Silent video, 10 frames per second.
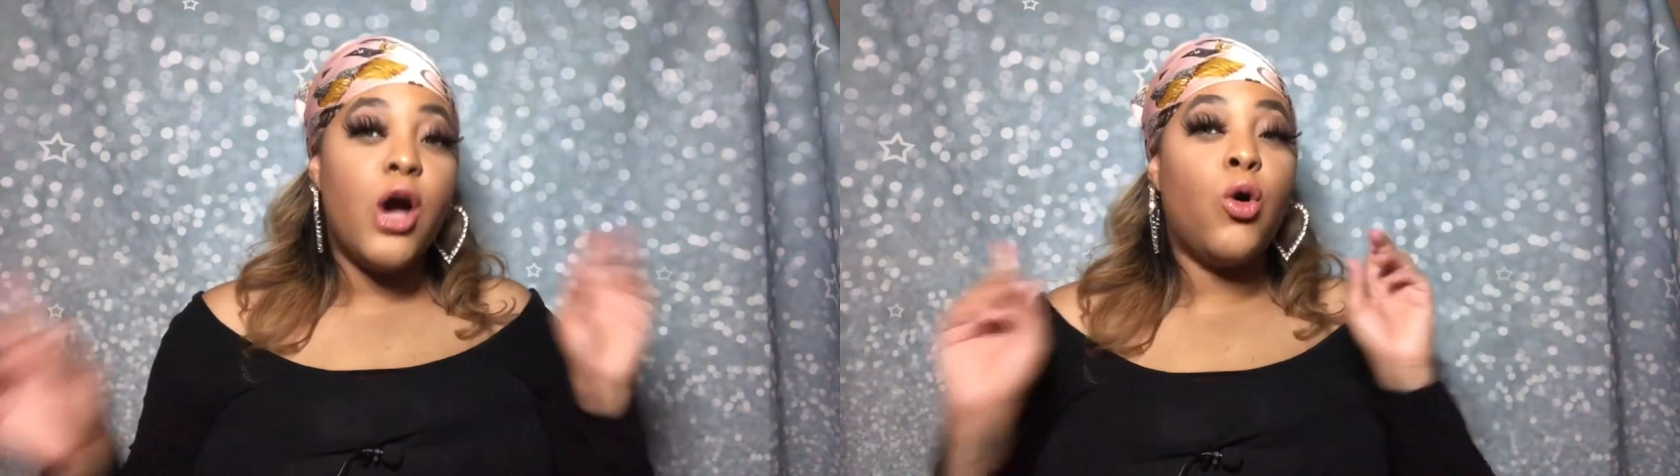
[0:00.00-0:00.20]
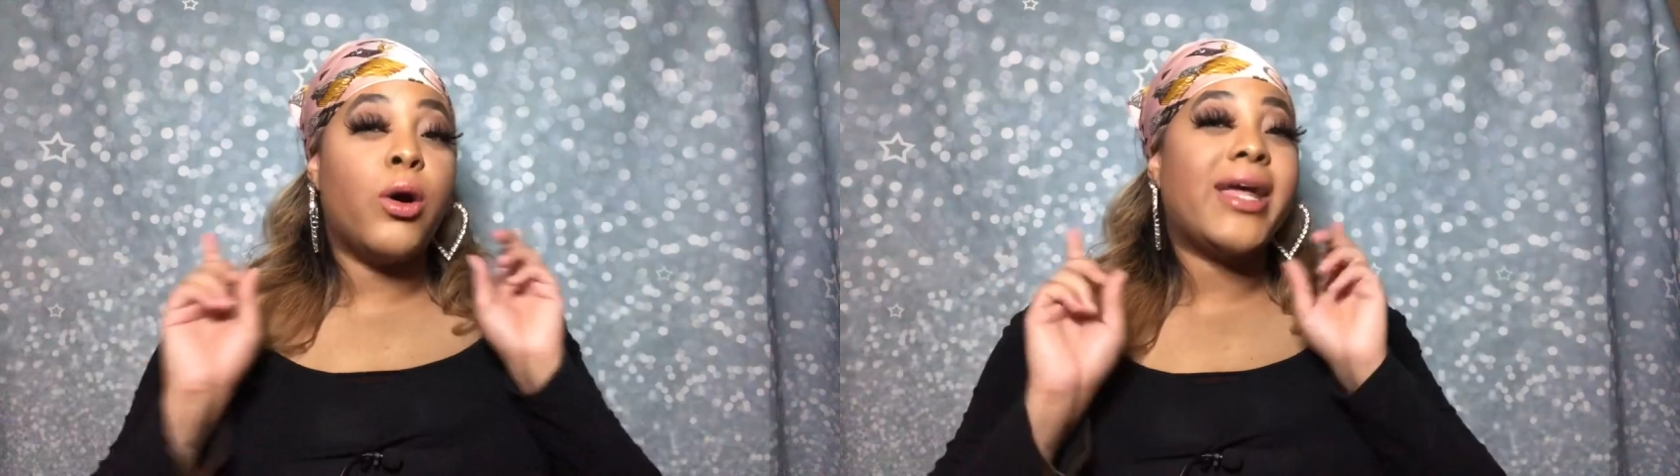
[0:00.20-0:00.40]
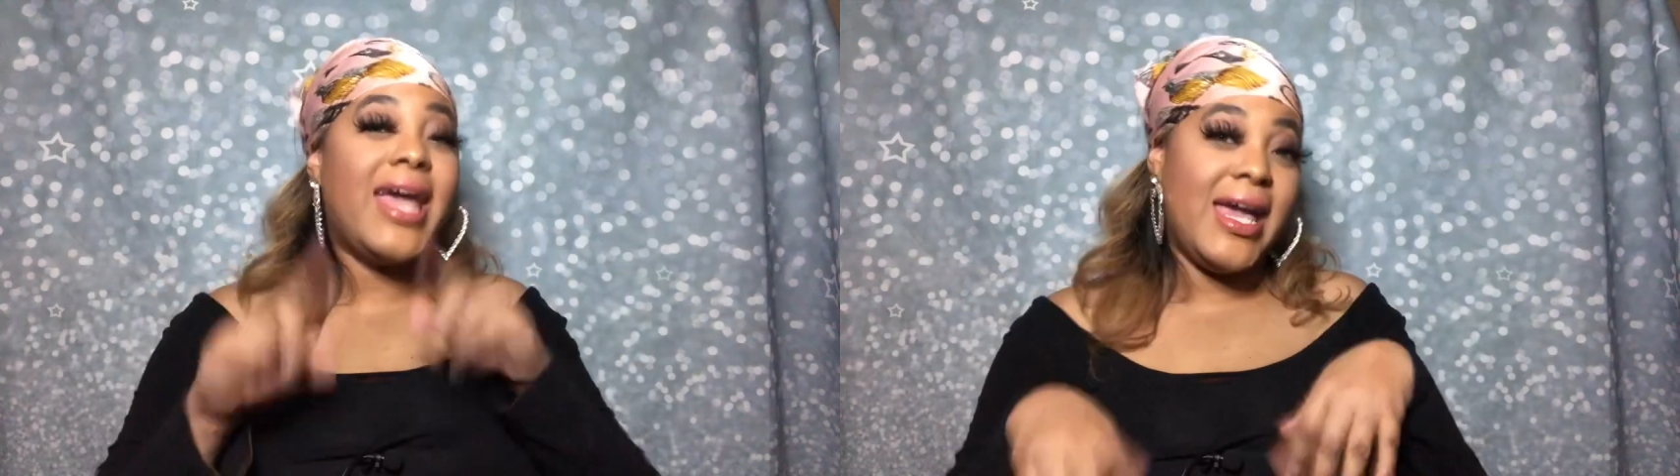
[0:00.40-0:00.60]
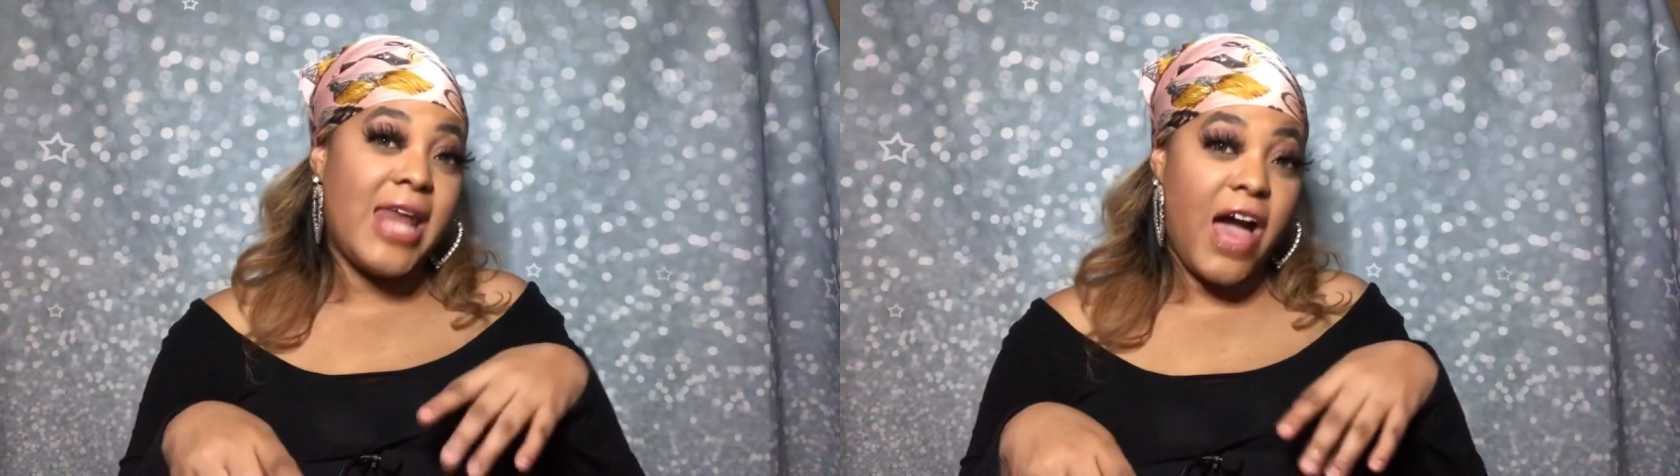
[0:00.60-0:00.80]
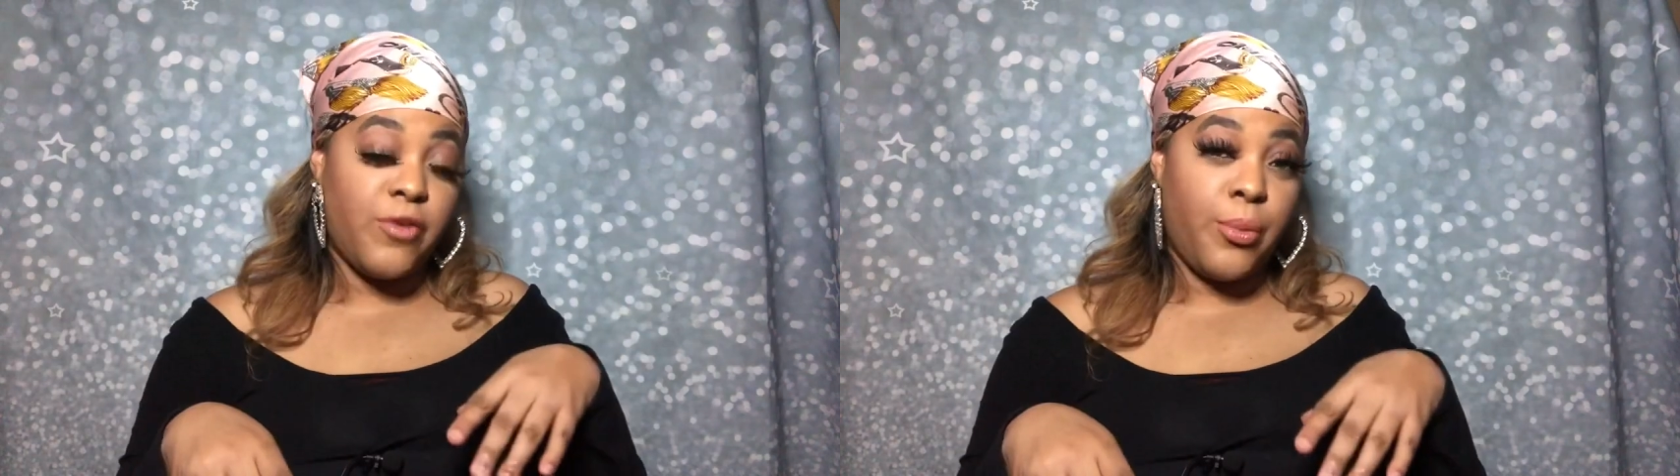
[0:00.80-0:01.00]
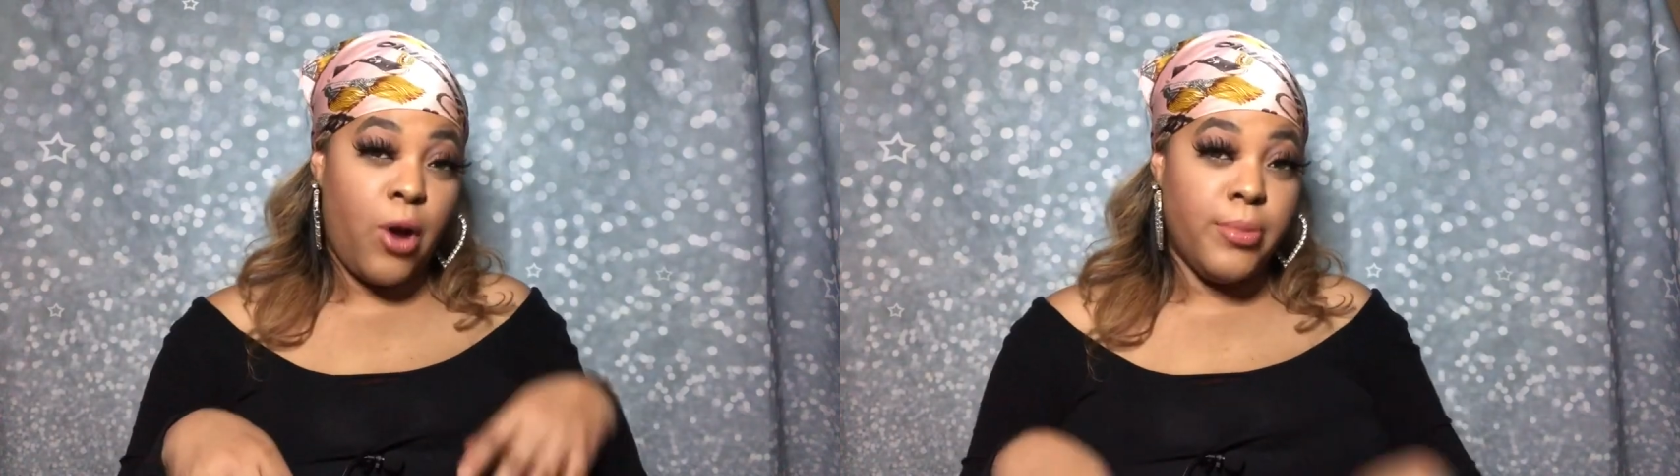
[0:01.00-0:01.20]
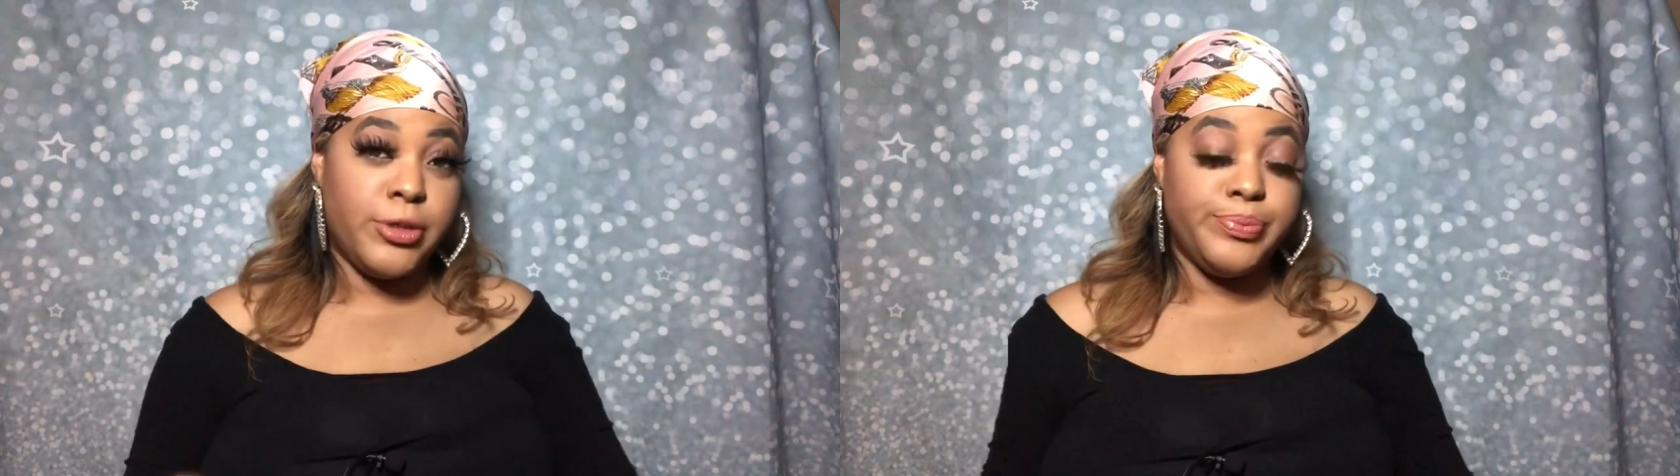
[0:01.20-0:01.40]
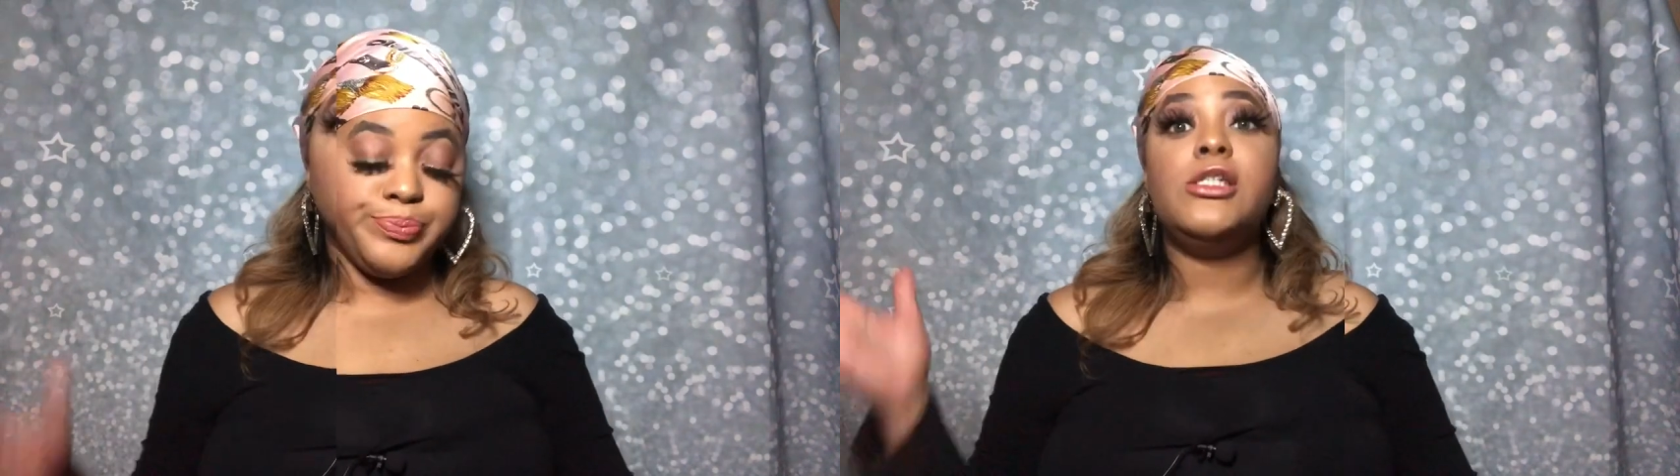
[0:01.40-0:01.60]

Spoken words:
or can have a problem.